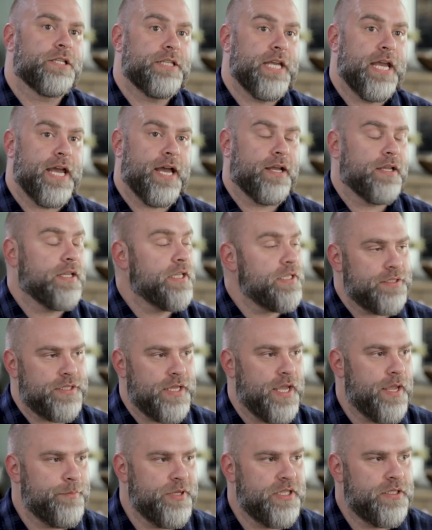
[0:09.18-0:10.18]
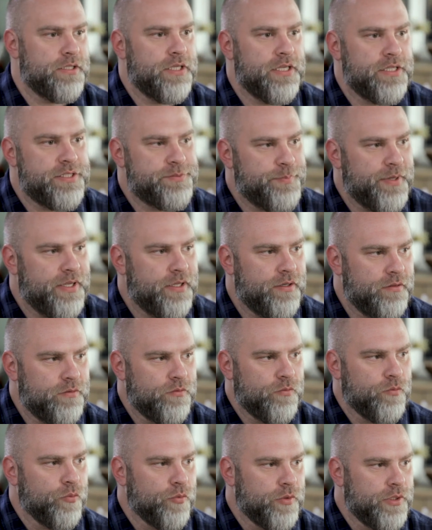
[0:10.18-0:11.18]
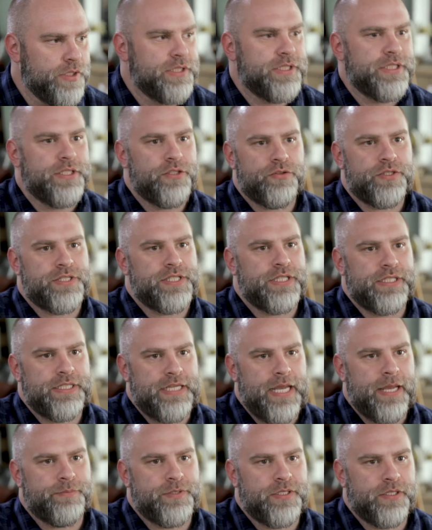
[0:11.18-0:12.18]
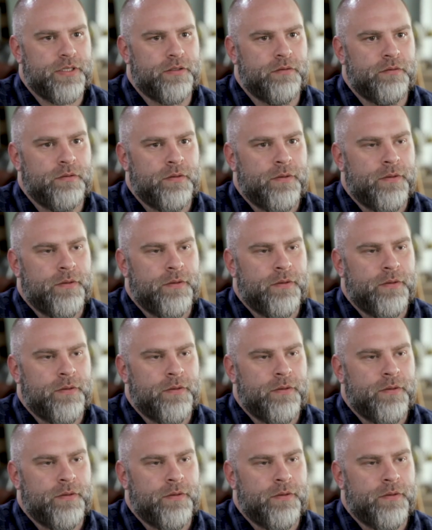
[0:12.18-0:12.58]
Yeah, oh. I mean, it's been really interesting adapting it.